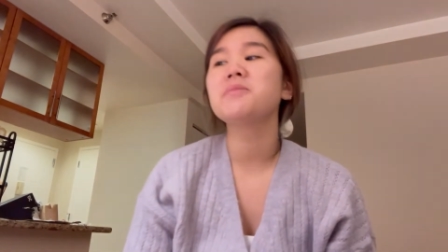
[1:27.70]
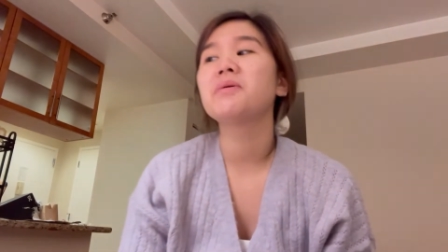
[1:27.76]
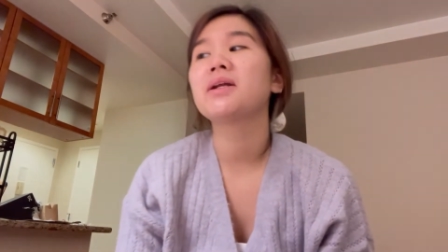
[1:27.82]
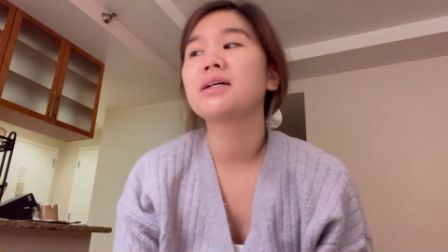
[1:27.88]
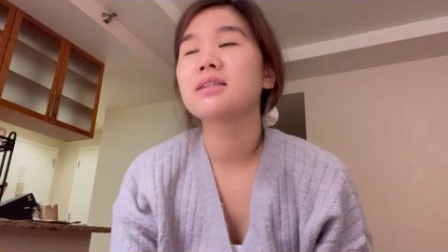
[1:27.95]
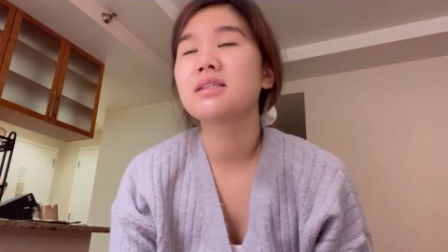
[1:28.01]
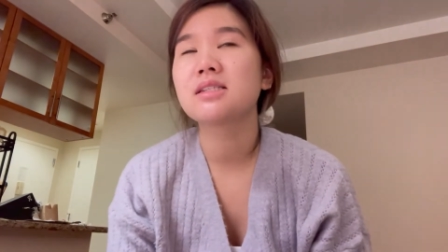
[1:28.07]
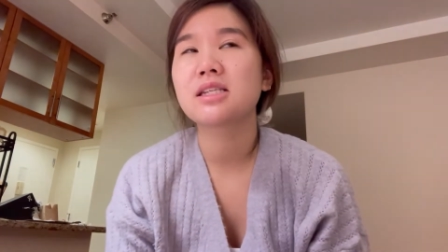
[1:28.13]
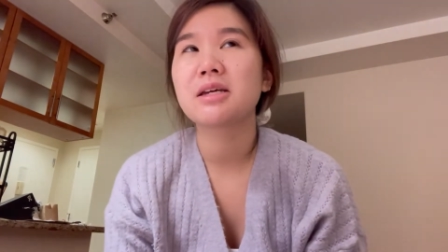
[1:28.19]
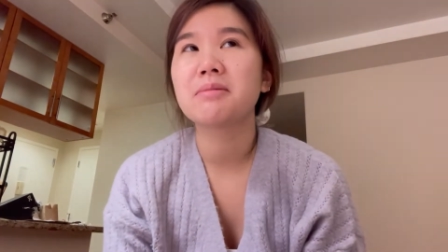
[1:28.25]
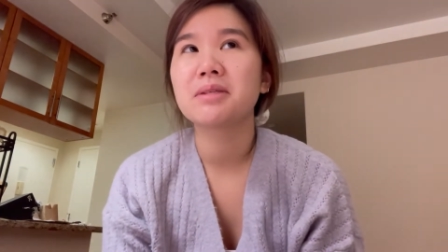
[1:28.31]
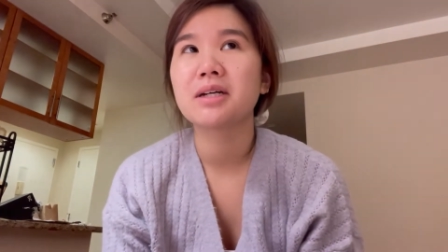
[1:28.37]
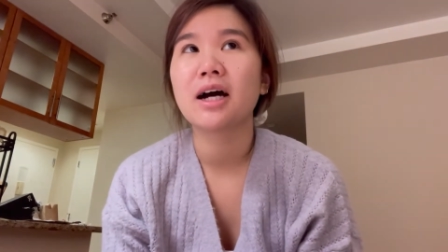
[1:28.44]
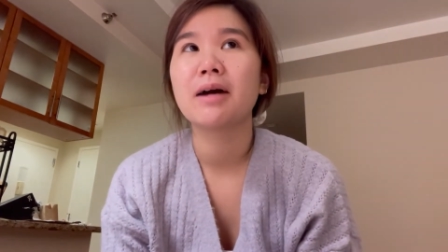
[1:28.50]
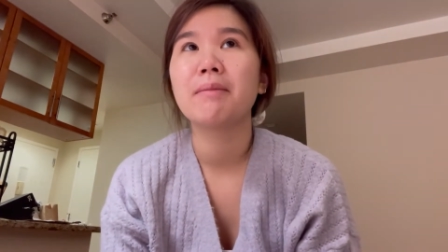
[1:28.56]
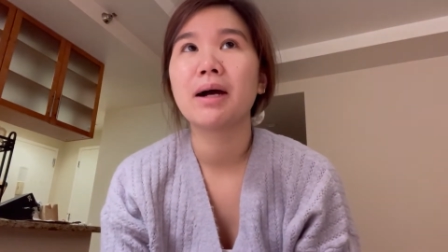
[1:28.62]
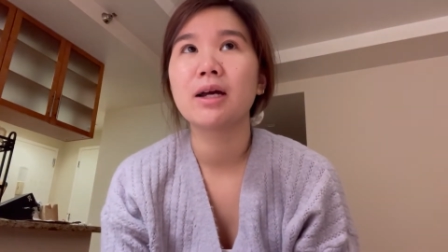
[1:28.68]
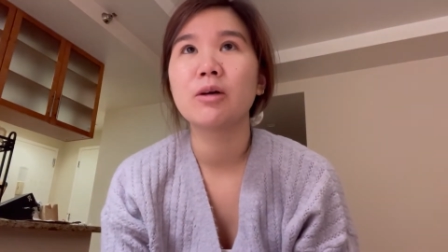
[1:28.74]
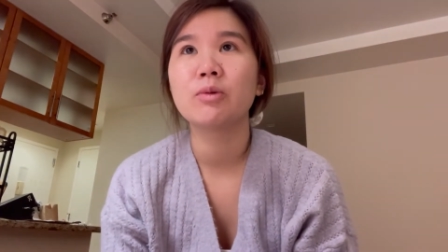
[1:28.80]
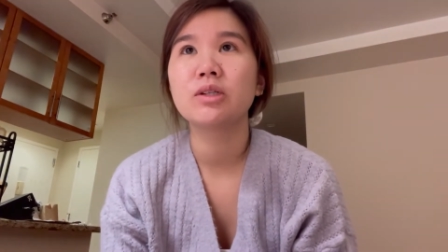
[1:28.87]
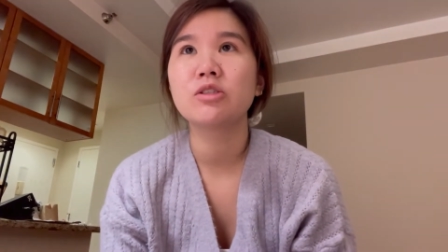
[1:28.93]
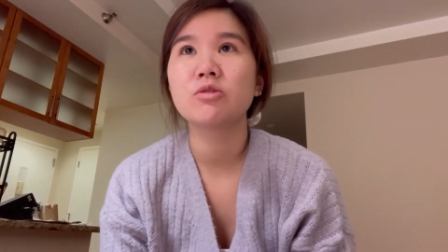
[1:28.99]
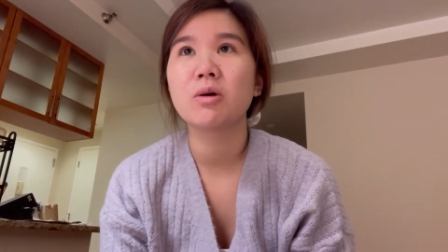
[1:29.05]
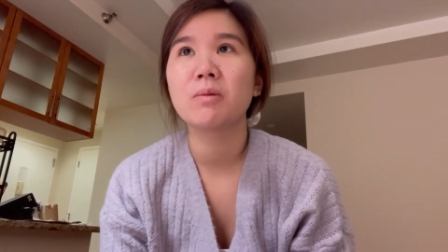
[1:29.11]
but at the same time, I
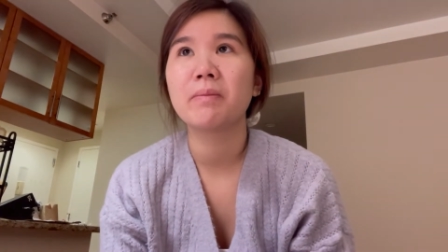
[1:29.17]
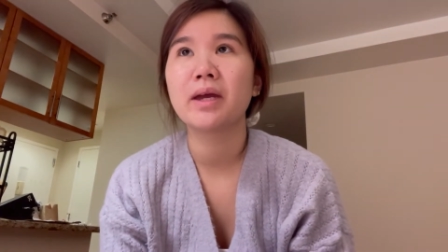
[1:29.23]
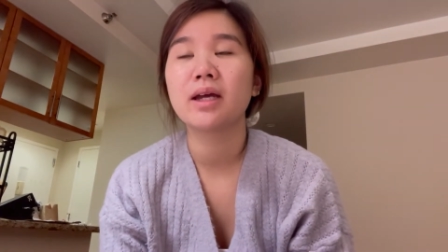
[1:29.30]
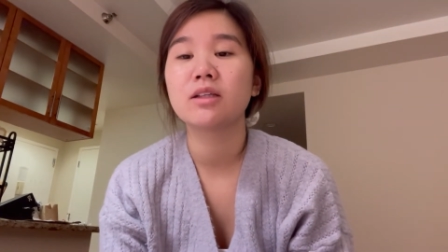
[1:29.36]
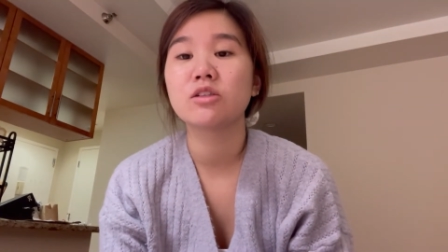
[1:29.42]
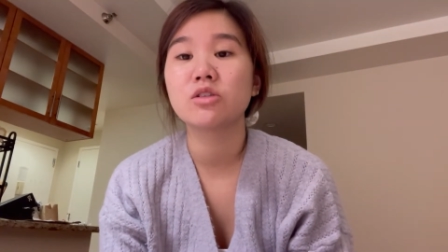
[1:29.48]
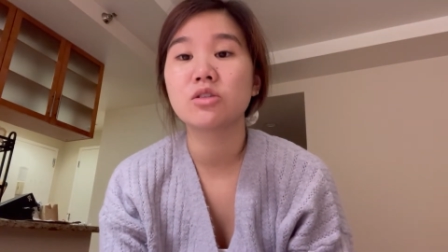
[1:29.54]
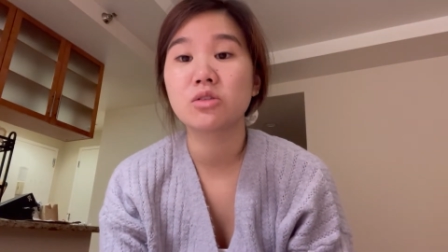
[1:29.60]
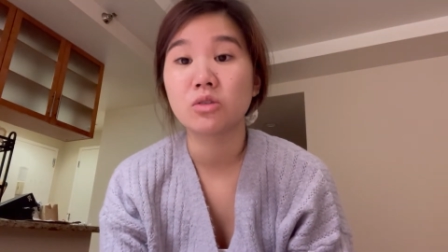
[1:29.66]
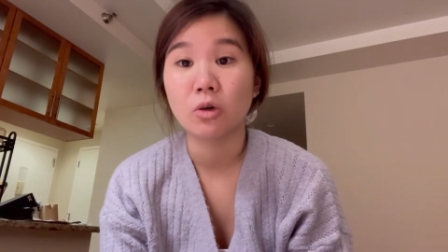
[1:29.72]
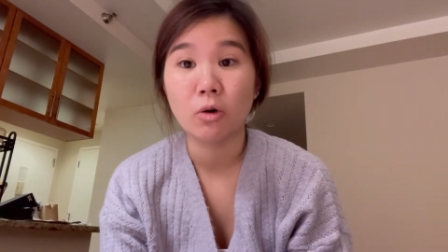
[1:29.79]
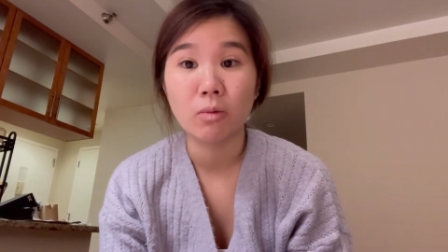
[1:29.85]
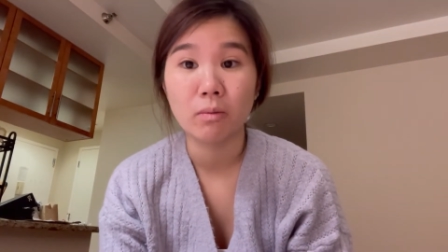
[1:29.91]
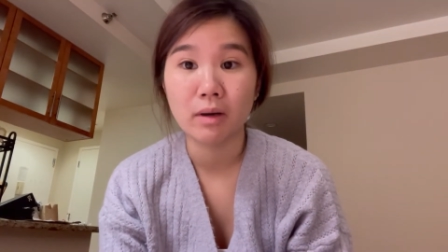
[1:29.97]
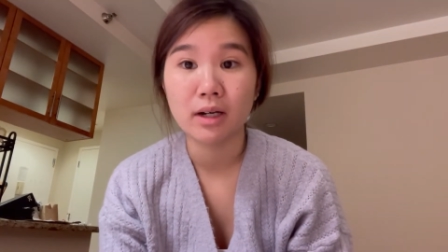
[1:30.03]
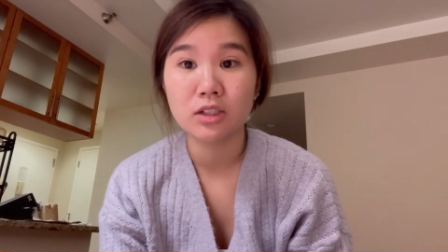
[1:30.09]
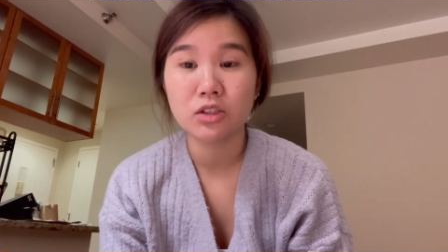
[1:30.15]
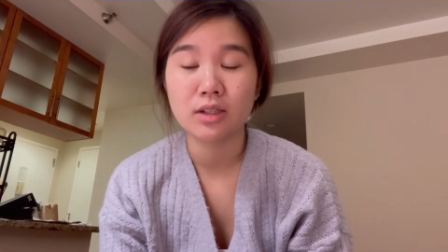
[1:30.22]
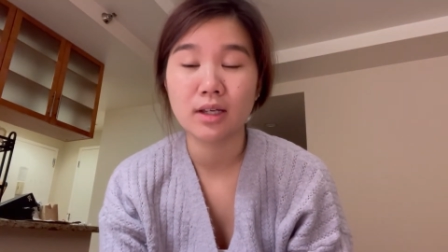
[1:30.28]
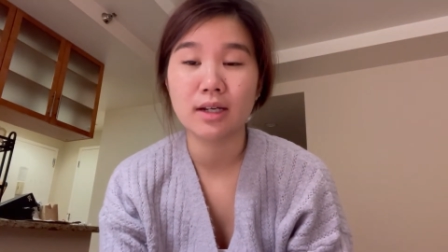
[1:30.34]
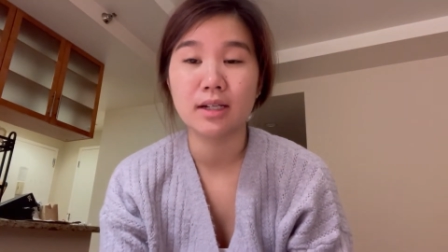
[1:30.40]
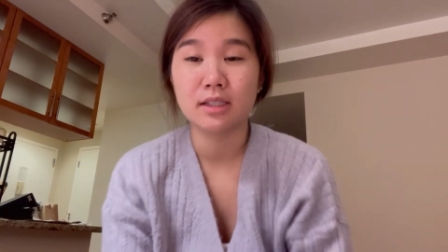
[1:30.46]
wear sweatpants so much that